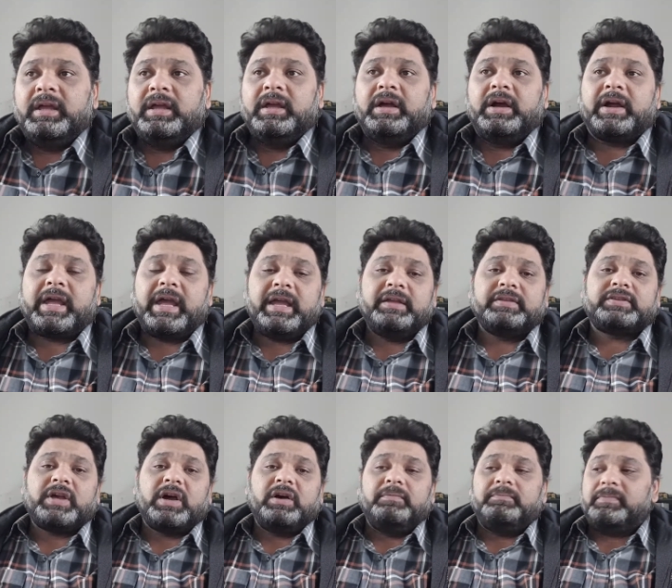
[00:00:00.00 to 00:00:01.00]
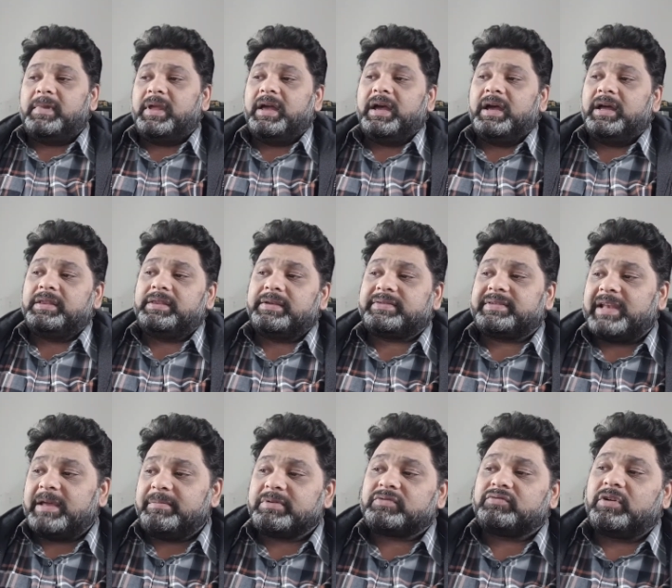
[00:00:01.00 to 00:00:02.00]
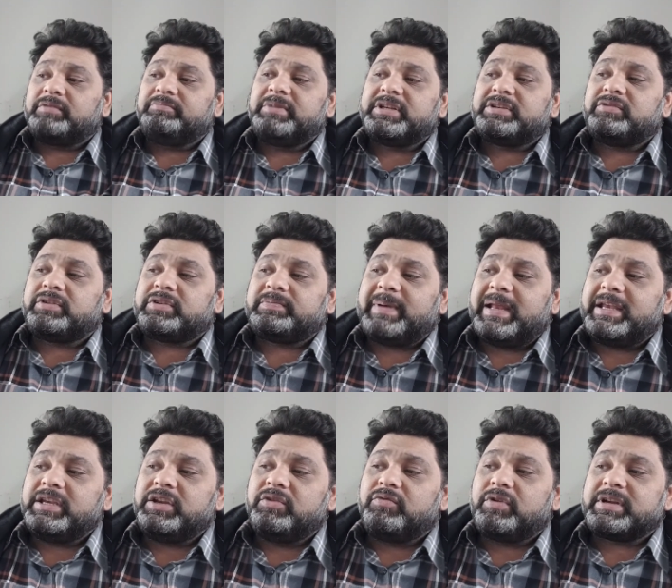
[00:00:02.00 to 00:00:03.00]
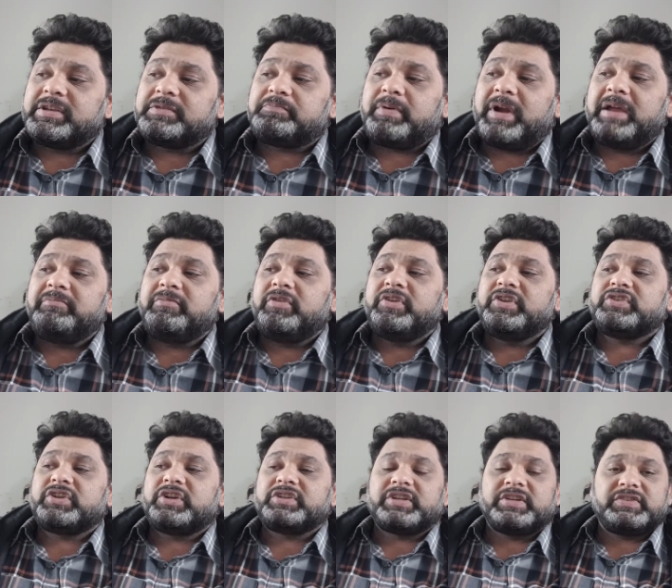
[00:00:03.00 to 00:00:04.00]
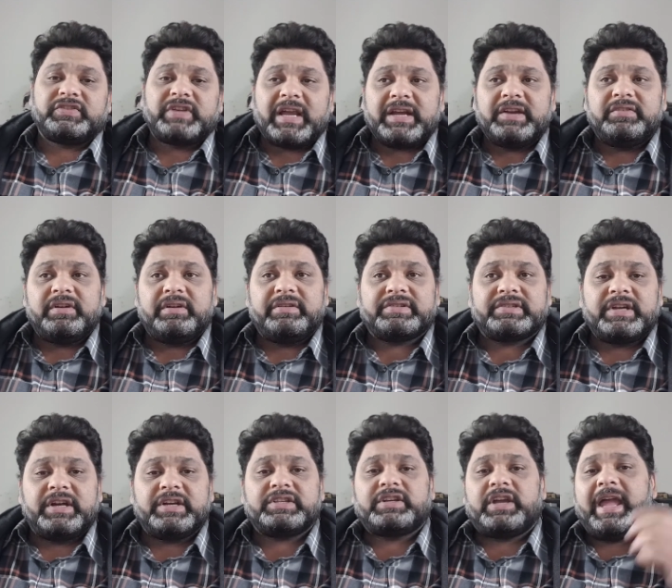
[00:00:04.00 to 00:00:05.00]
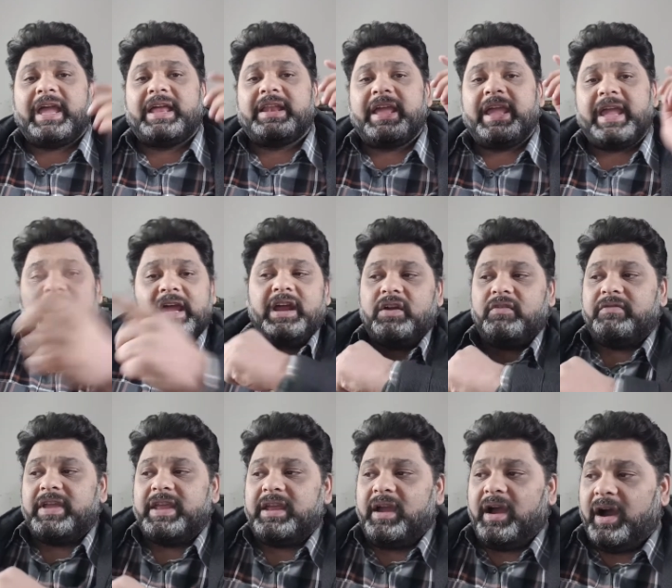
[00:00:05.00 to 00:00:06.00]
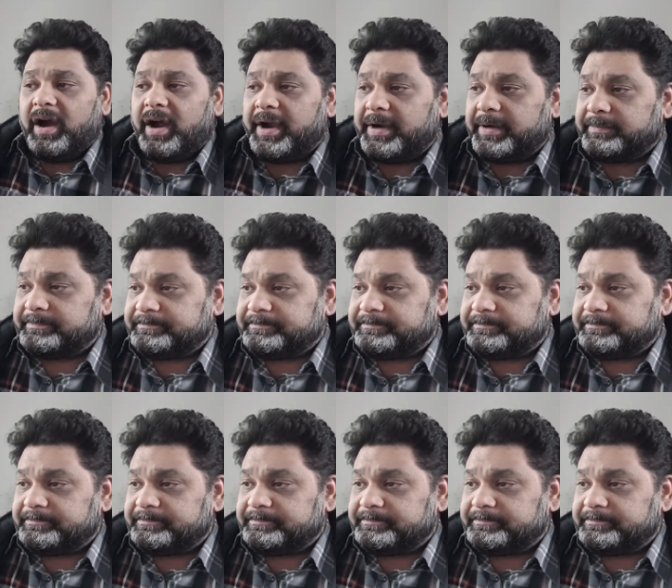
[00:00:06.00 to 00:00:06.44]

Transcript: Okay, so the syllabus want me to explain you what is primary research and secondary research, and here we are.